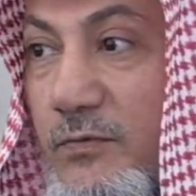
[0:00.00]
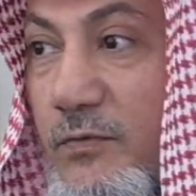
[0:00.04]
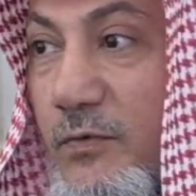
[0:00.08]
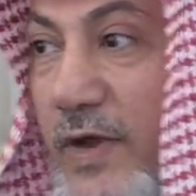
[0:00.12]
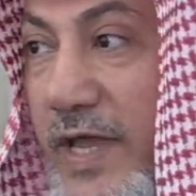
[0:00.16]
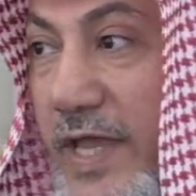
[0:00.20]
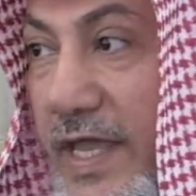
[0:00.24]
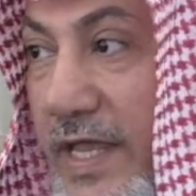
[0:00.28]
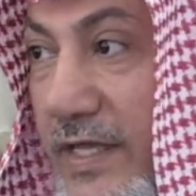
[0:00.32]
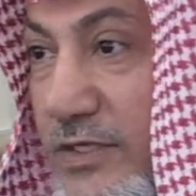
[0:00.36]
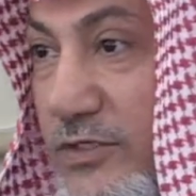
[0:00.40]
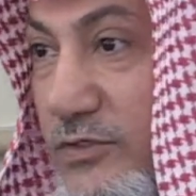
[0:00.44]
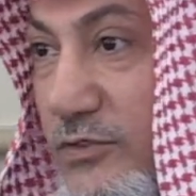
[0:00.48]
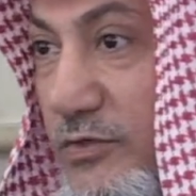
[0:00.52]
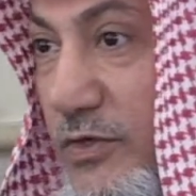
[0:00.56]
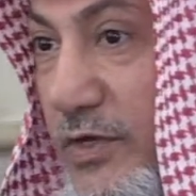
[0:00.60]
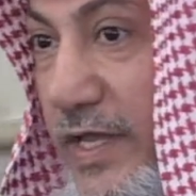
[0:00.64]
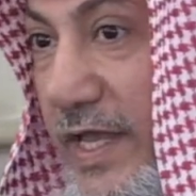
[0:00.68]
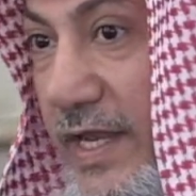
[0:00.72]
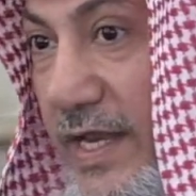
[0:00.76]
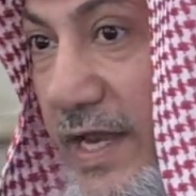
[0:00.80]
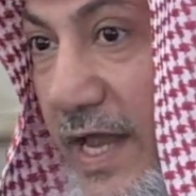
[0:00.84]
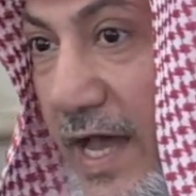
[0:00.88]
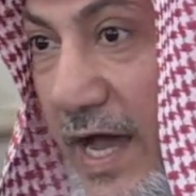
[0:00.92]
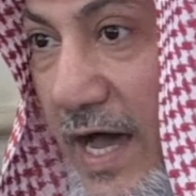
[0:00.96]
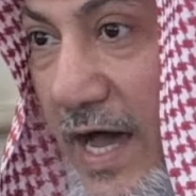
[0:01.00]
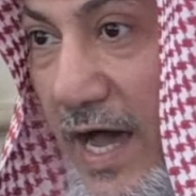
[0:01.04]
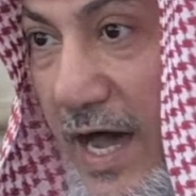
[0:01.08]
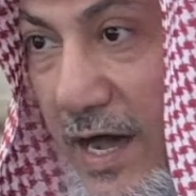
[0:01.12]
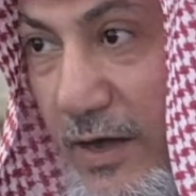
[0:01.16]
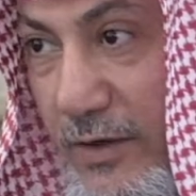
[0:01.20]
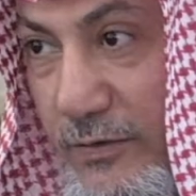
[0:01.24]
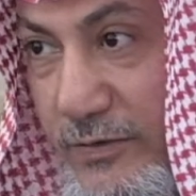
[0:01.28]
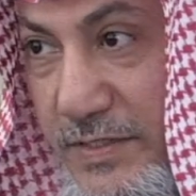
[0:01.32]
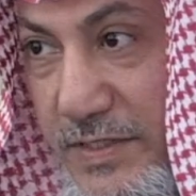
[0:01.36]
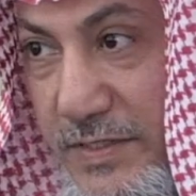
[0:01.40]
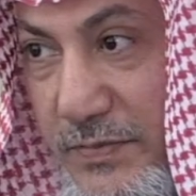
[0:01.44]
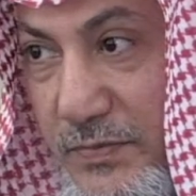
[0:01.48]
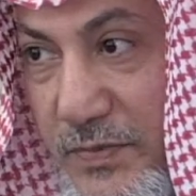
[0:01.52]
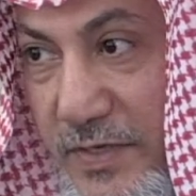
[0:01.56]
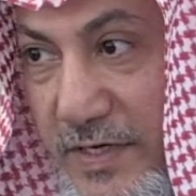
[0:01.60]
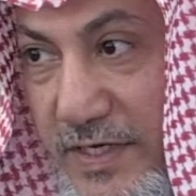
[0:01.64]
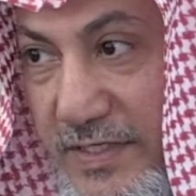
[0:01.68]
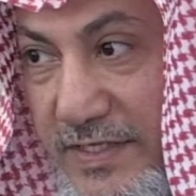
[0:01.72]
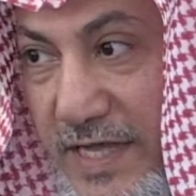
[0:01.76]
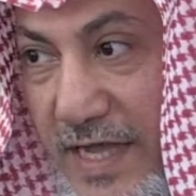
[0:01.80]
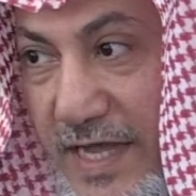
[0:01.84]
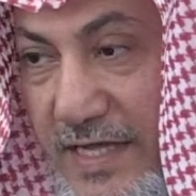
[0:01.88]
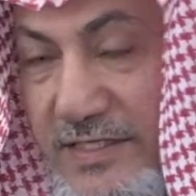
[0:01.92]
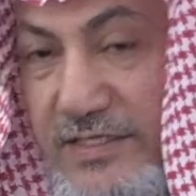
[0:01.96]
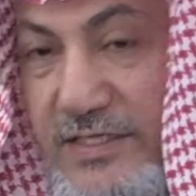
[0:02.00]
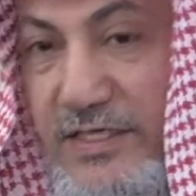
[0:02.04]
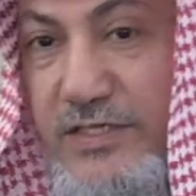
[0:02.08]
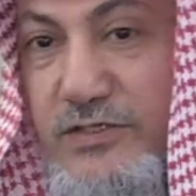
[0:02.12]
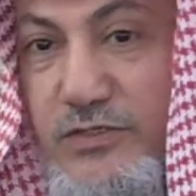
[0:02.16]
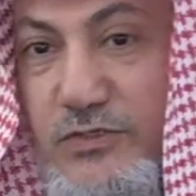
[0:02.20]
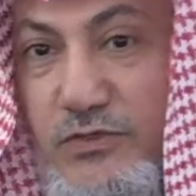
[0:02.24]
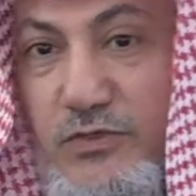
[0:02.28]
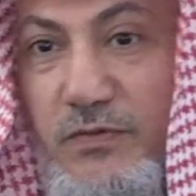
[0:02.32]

way to get a house in paradise is